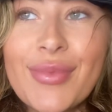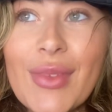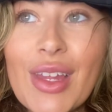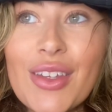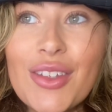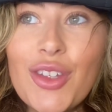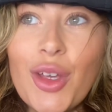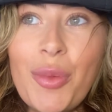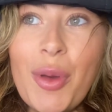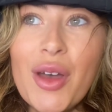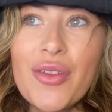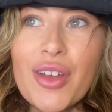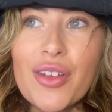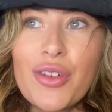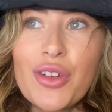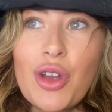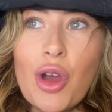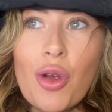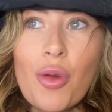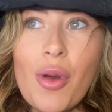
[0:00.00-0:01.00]
so perfect
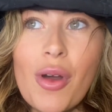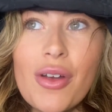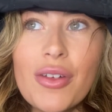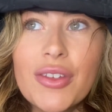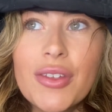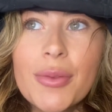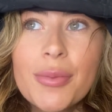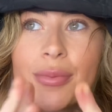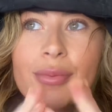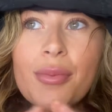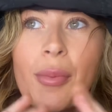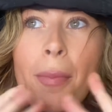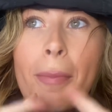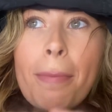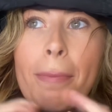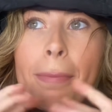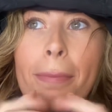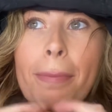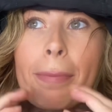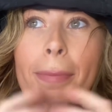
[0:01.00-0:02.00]
for dog walks.
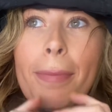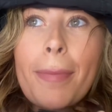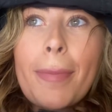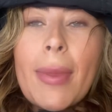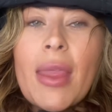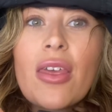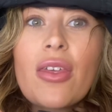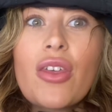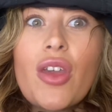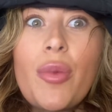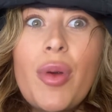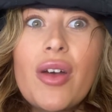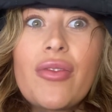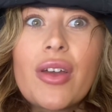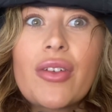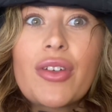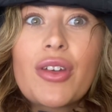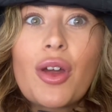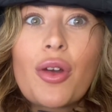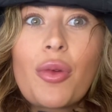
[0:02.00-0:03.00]
So
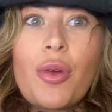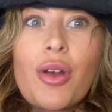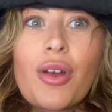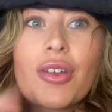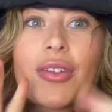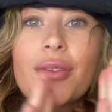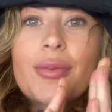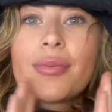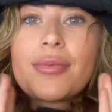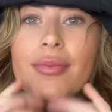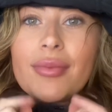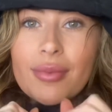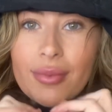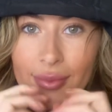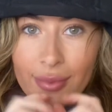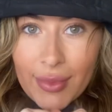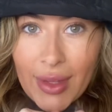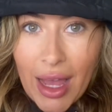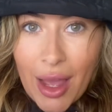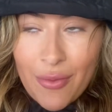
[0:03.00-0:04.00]
perfect for dog walks.
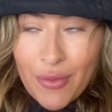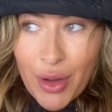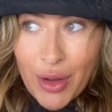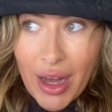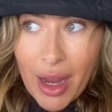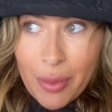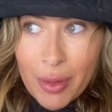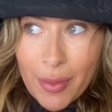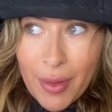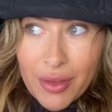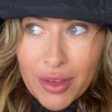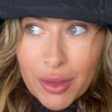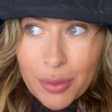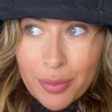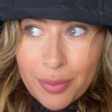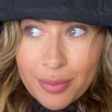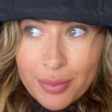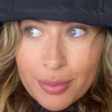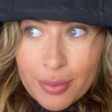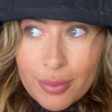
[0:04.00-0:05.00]
I'm very happy about this.
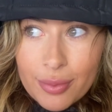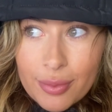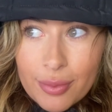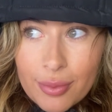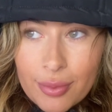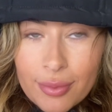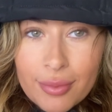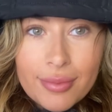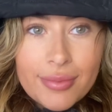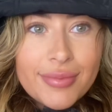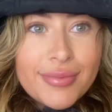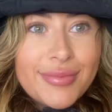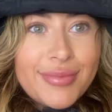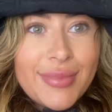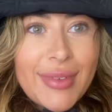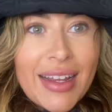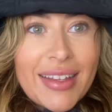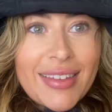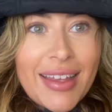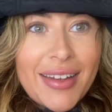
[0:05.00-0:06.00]

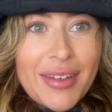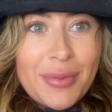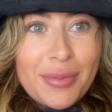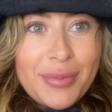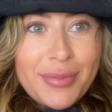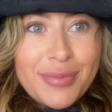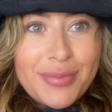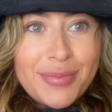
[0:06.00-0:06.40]
Next item.